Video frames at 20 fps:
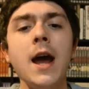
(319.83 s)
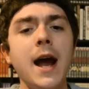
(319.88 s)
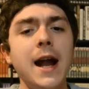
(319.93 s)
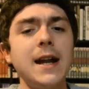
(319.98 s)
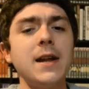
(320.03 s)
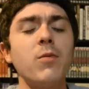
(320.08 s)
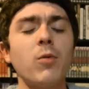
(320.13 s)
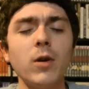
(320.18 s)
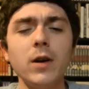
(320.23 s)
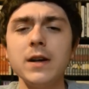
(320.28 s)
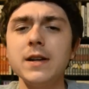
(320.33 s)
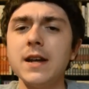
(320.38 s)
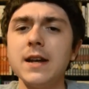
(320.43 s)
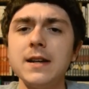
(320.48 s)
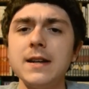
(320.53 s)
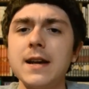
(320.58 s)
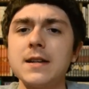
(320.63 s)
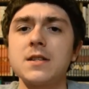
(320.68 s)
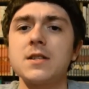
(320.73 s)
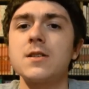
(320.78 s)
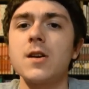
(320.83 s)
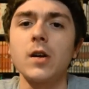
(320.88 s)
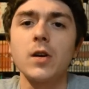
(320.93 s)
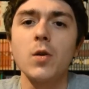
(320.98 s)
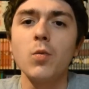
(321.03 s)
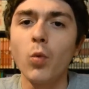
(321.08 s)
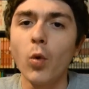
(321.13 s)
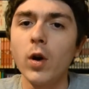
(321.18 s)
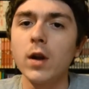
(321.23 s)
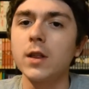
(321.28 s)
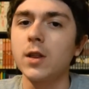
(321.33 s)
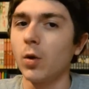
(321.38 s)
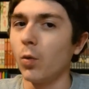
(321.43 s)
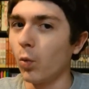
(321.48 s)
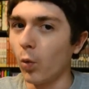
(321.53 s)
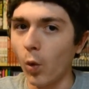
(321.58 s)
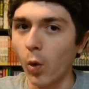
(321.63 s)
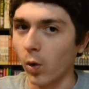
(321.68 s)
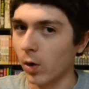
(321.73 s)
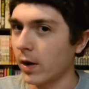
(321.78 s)
and he really didn't necessarily want the
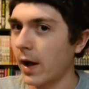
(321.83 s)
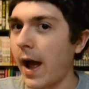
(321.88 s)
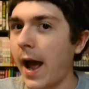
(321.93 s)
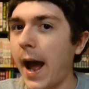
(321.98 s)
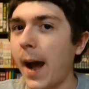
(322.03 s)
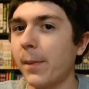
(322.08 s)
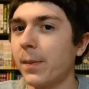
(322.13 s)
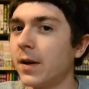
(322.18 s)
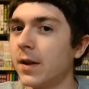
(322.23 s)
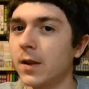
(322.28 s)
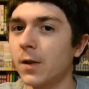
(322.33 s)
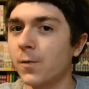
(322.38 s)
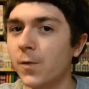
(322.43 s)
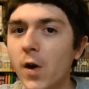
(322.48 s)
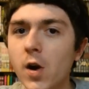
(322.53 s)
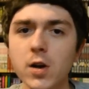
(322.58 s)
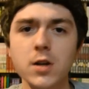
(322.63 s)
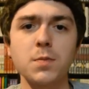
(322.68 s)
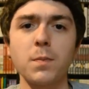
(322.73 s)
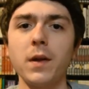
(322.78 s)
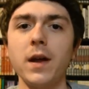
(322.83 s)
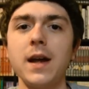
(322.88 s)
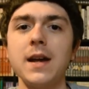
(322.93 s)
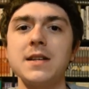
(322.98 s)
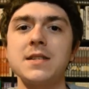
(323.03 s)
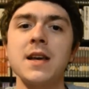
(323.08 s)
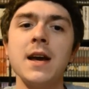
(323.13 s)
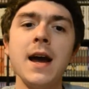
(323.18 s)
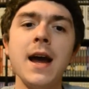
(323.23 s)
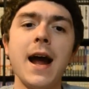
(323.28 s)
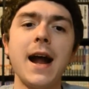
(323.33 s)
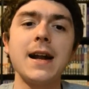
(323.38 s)
war to happen in the first place,